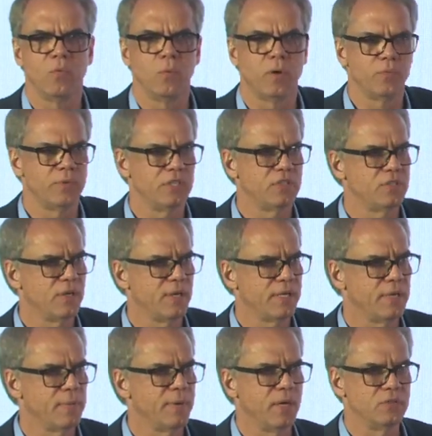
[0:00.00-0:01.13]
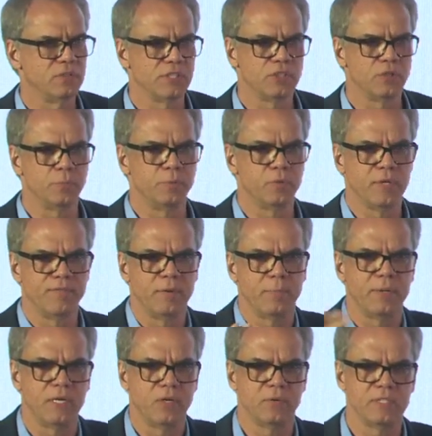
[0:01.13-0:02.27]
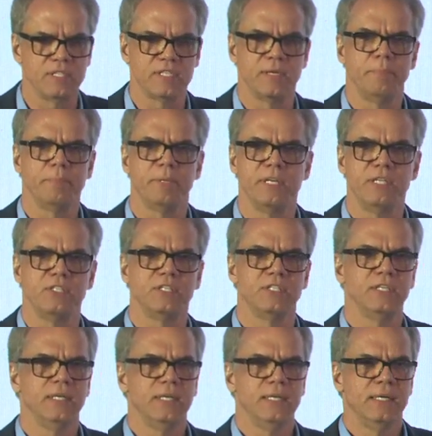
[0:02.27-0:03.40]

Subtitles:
what we're talking about, just to put everybody on the same page.